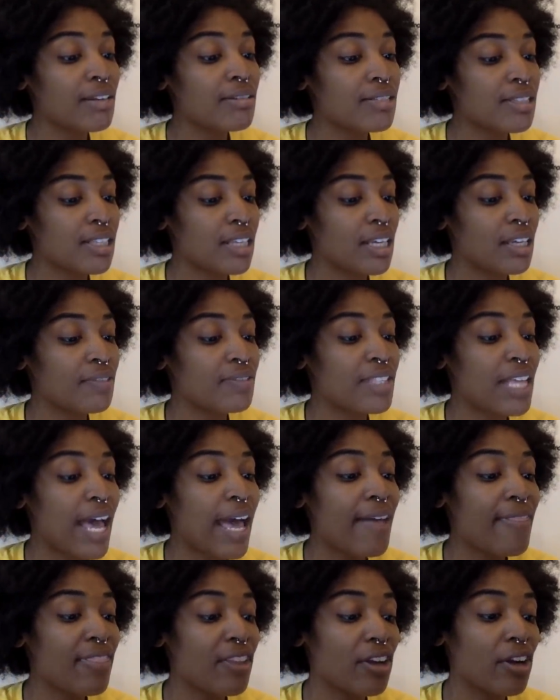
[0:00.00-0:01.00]
slaves
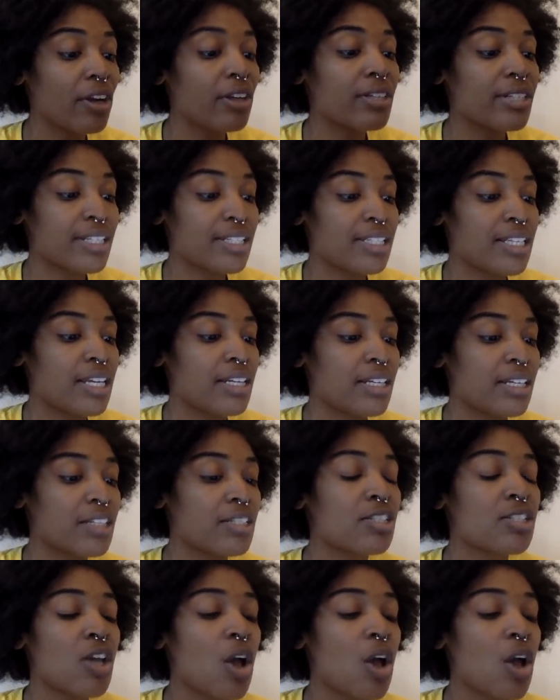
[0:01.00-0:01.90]
and their descendants